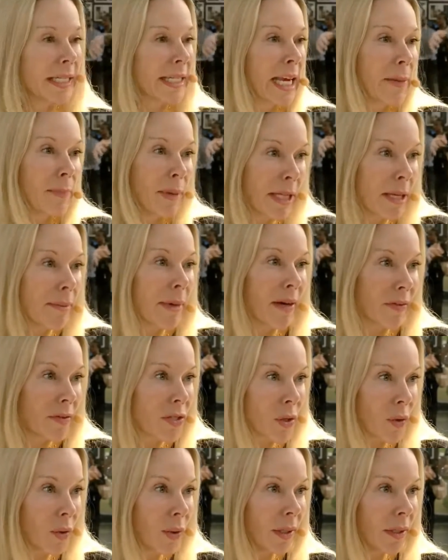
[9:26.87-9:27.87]
keeping them out of
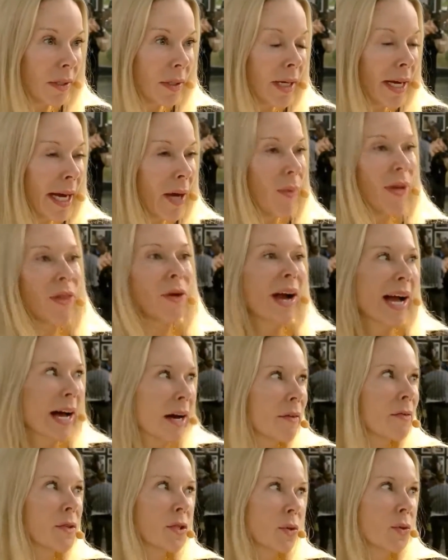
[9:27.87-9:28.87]
school. And when they're
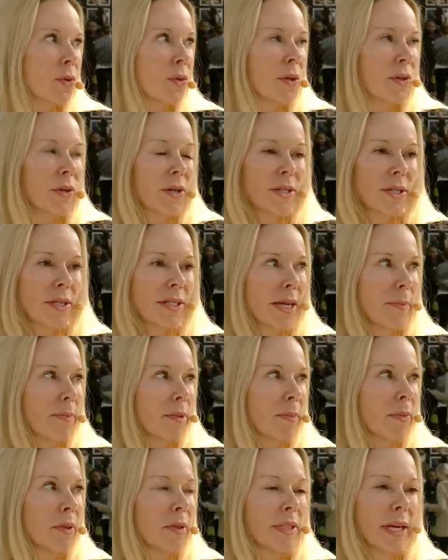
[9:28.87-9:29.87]
out of school, they're
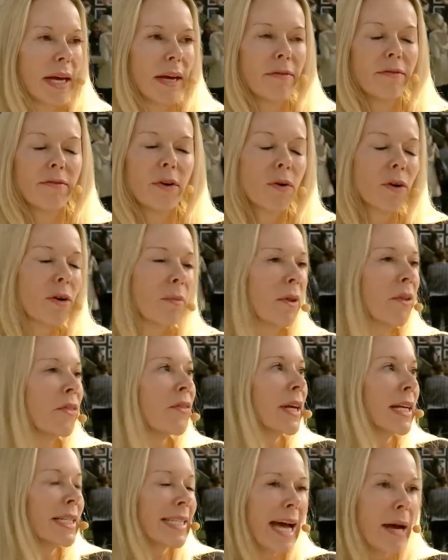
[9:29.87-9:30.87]
susceptible to have vulnerable
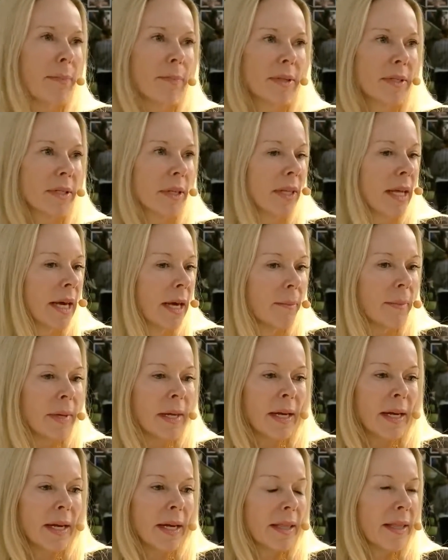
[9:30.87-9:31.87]
things happen to them
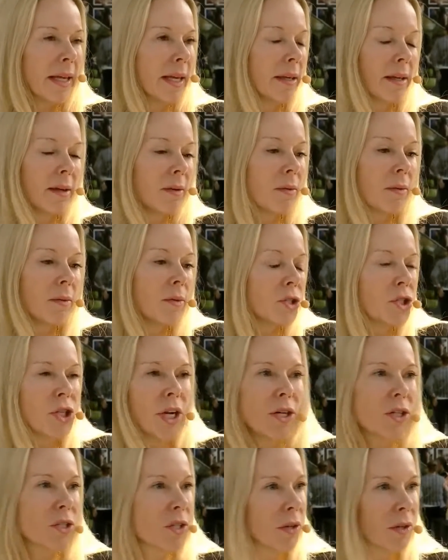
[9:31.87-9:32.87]
that
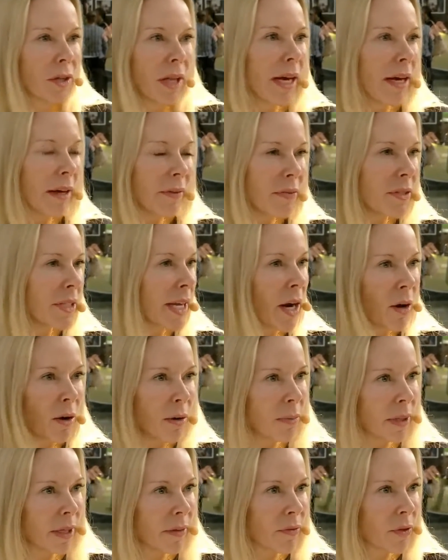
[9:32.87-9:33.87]
change their life
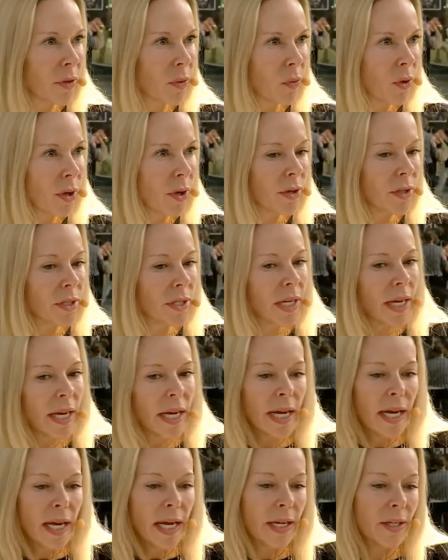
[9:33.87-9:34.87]
terribly for the worse.
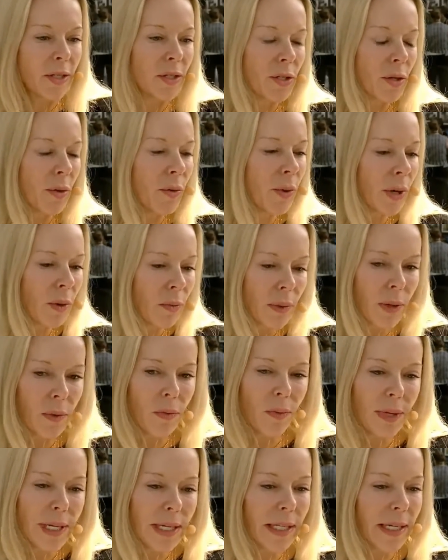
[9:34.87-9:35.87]
And so
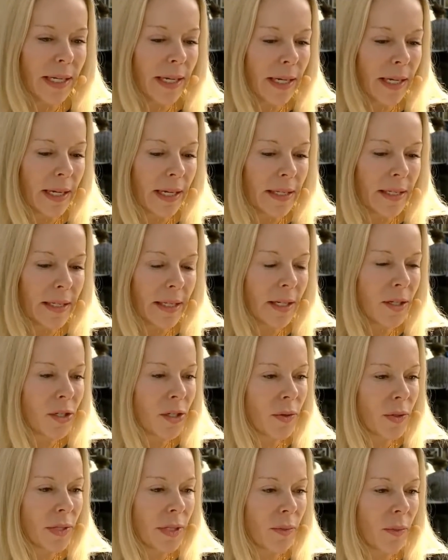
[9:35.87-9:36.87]
what really is the
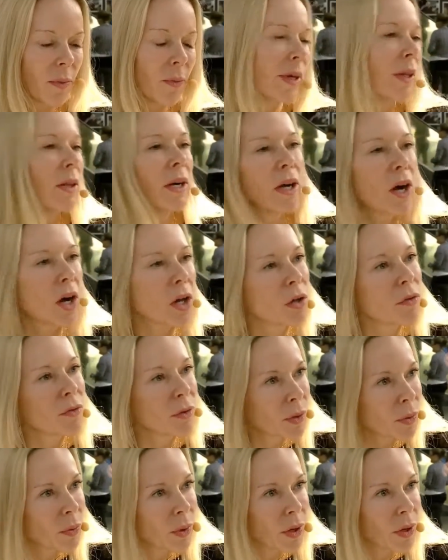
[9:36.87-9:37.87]
issue is that when we look all over
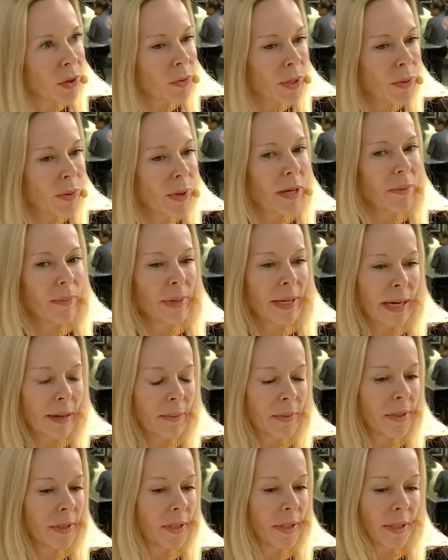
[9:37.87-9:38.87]
the world, we want to be
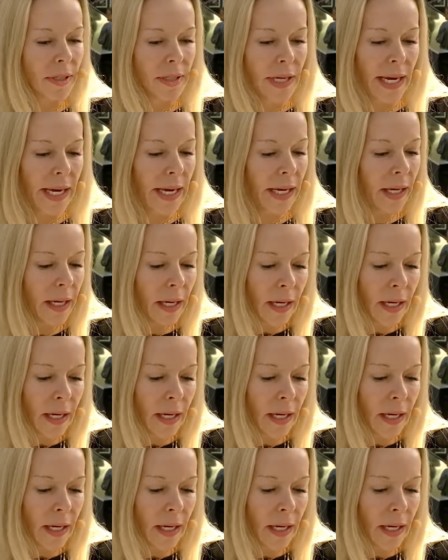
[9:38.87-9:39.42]
able to say,